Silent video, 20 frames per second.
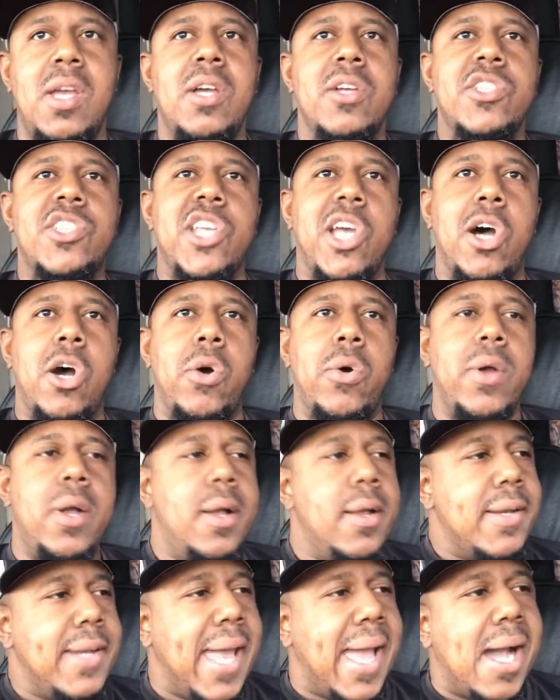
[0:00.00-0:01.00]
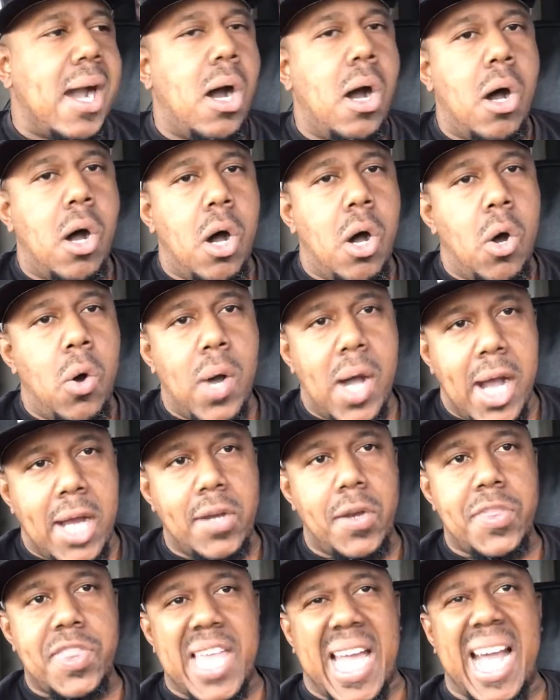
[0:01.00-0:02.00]
So that whole
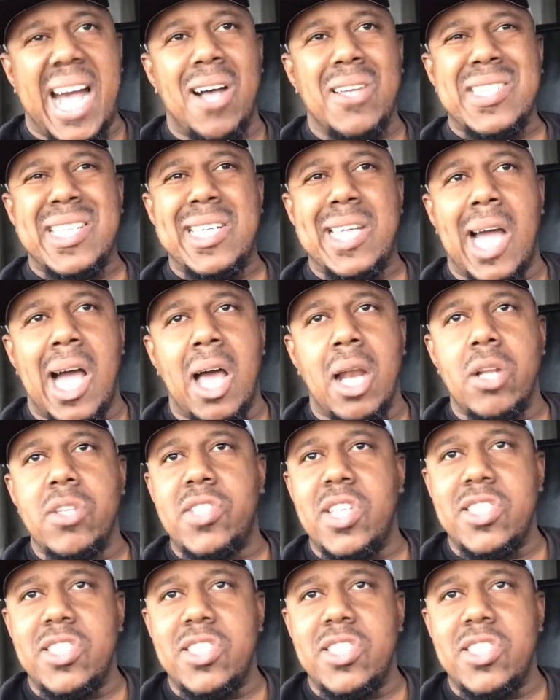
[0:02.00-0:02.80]
$100,000